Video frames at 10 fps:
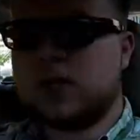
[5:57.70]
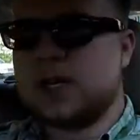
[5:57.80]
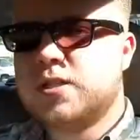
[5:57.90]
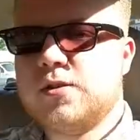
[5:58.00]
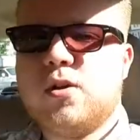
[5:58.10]

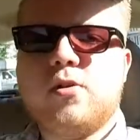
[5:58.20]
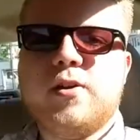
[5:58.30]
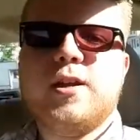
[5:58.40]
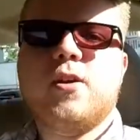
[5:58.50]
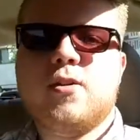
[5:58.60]
because there
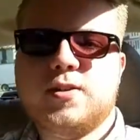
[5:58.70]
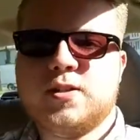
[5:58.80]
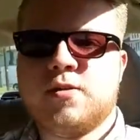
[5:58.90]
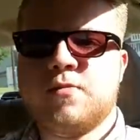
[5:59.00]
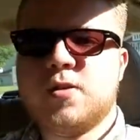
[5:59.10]
already are
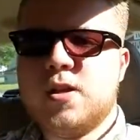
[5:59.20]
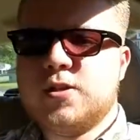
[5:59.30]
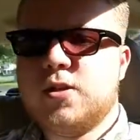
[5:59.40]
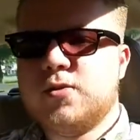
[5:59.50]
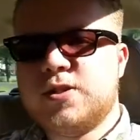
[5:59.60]

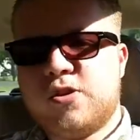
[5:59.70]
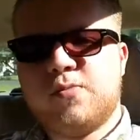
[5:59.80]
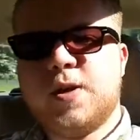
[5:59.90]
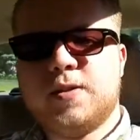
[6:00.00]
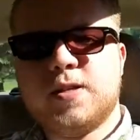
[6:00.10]
some. So it's no
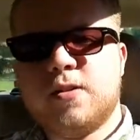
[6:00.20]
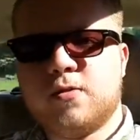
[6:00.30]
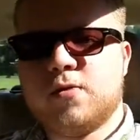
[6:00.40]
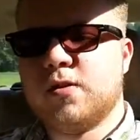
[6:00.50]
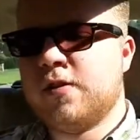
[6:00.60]
big
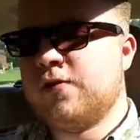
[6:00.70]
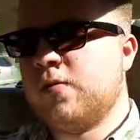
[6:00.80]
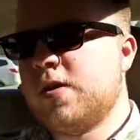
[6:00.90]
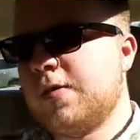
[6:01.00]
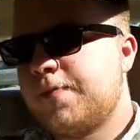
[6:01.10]
deal really
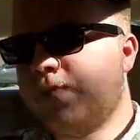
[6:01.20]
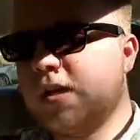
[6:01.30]
for me